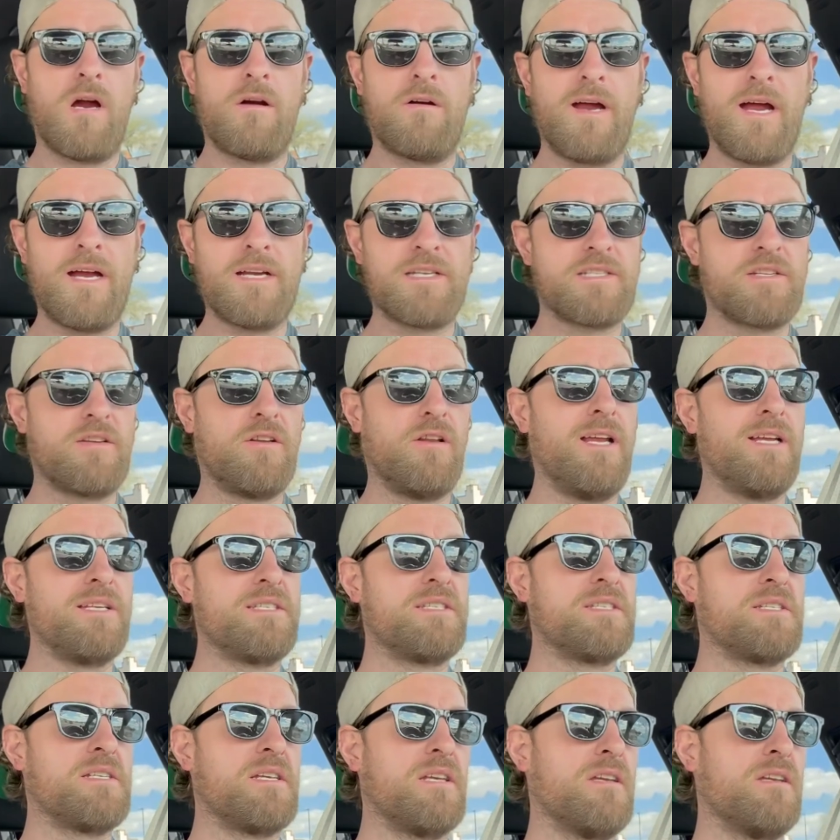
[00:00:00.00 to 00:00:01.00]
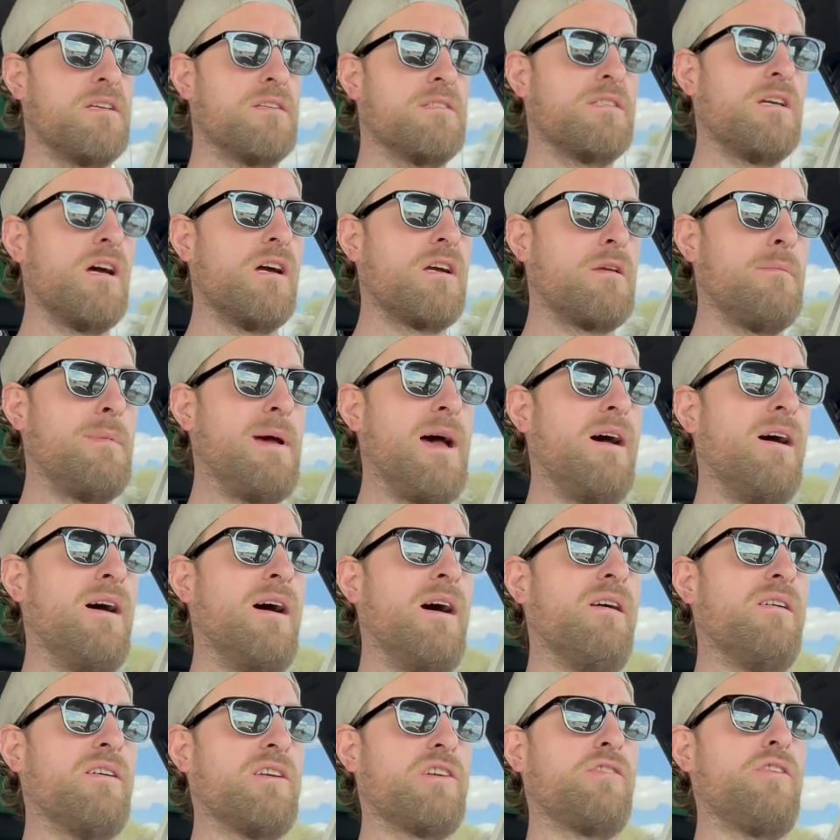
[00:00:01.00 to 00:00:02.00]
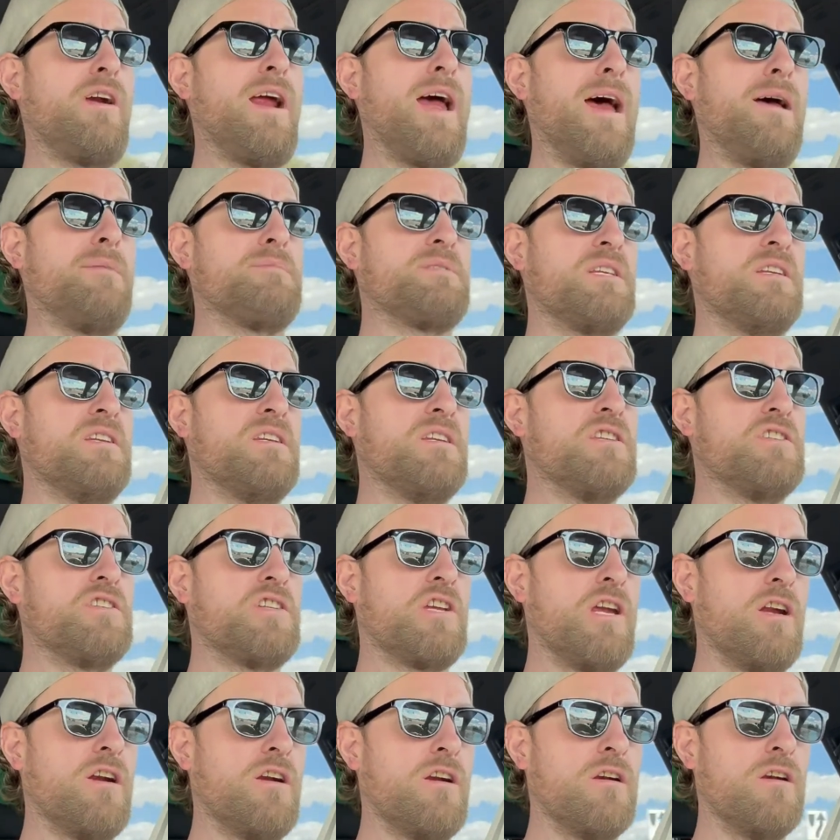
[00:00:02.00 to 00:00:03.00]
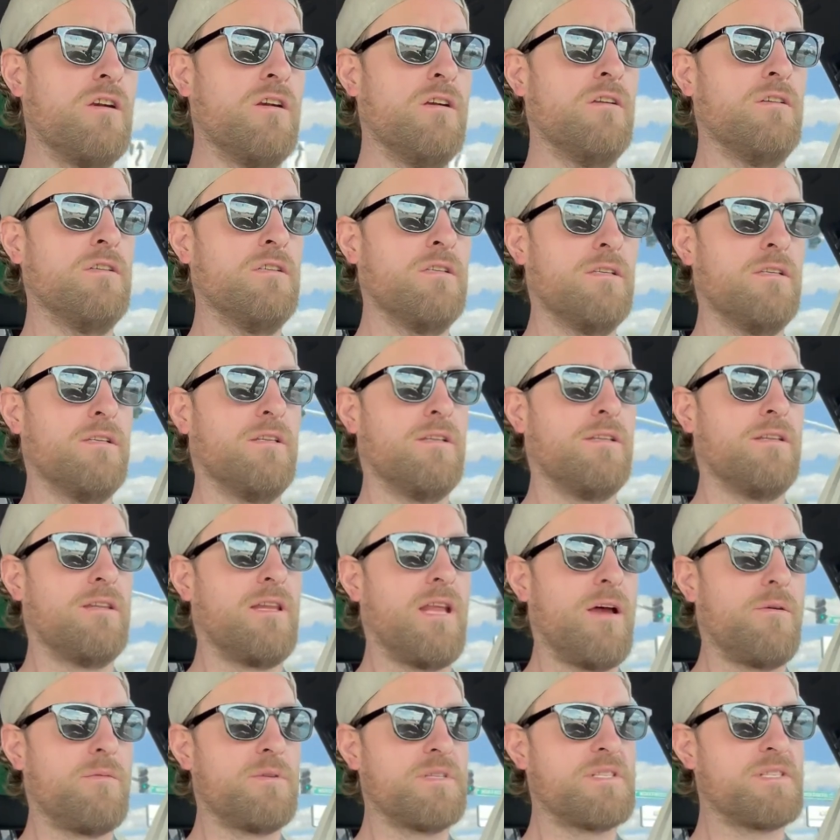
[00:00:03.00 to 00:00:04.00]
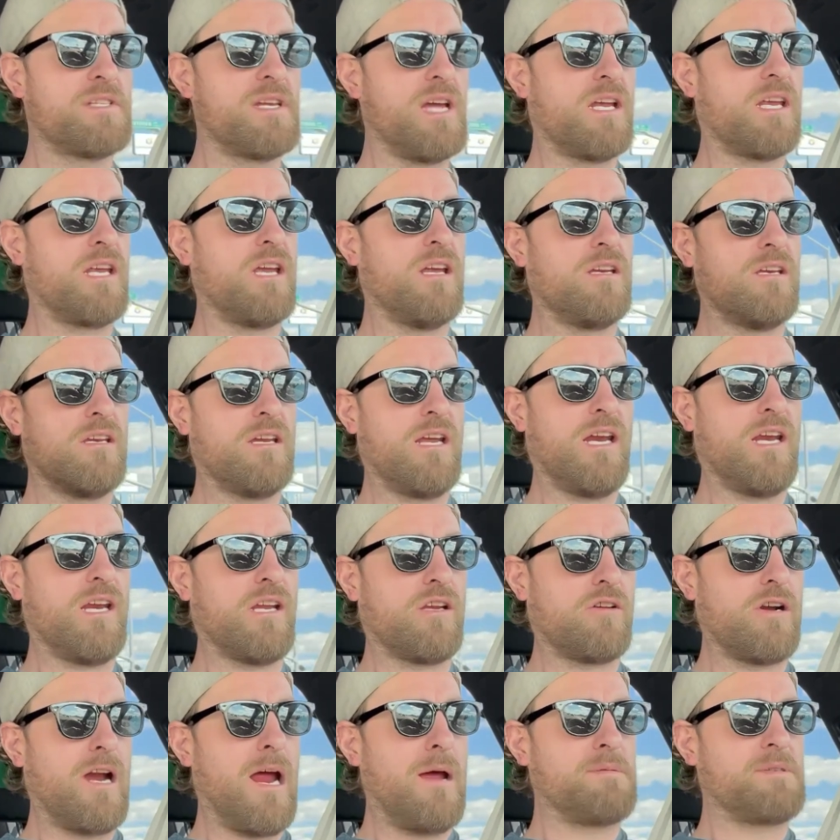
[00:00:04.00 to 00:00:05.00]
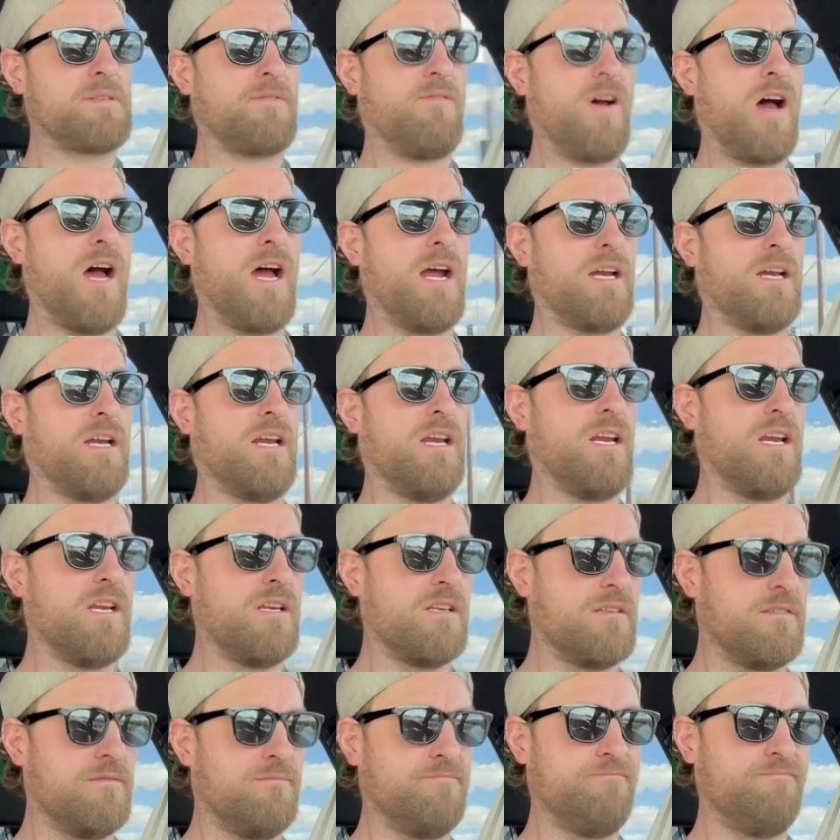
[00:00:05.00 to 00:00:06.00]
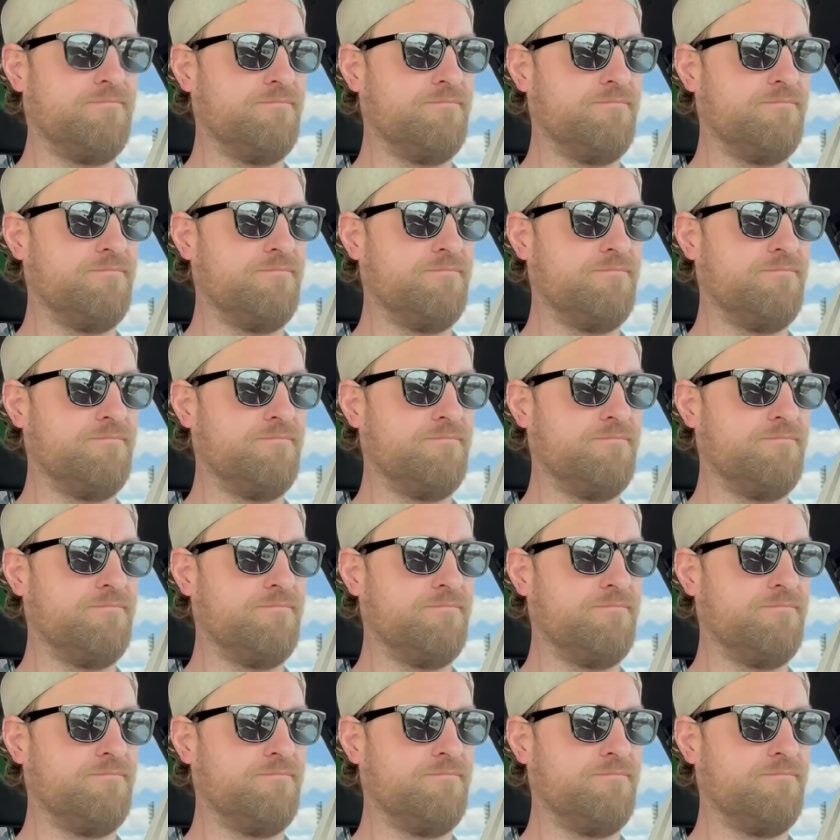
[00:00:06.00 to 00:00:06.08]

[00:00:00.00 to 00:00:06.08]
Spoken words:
right, so let's talk about how it grabs in each gear. That was second, and it grabs fine, and